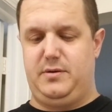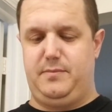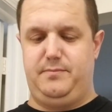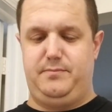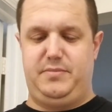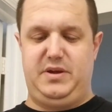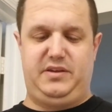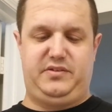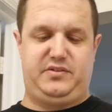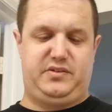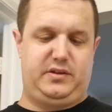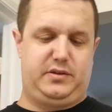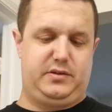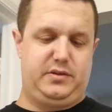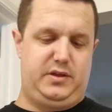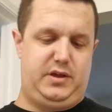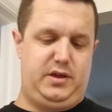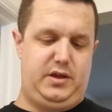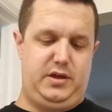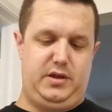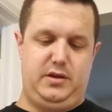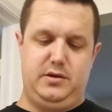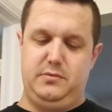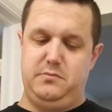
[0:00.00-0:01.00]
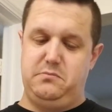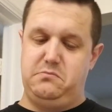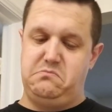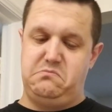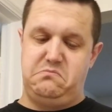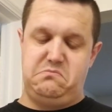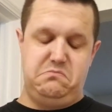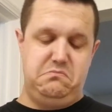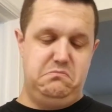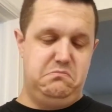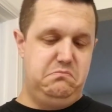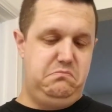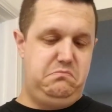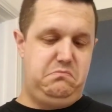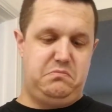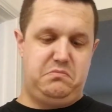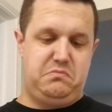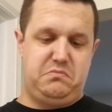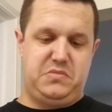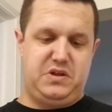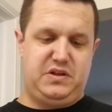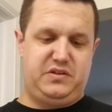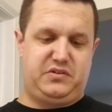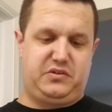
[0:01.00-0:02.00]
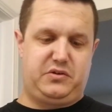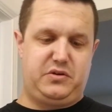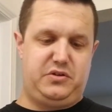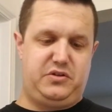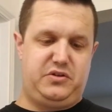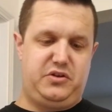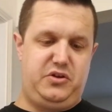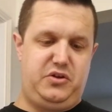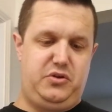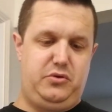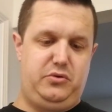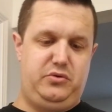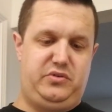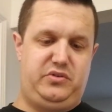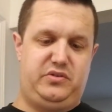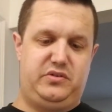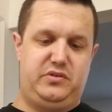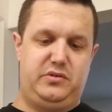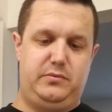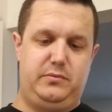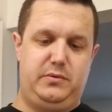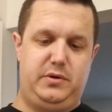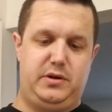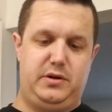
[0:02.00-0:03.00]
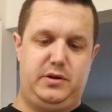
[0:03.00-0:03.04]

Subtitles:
Basically, it's good to use, you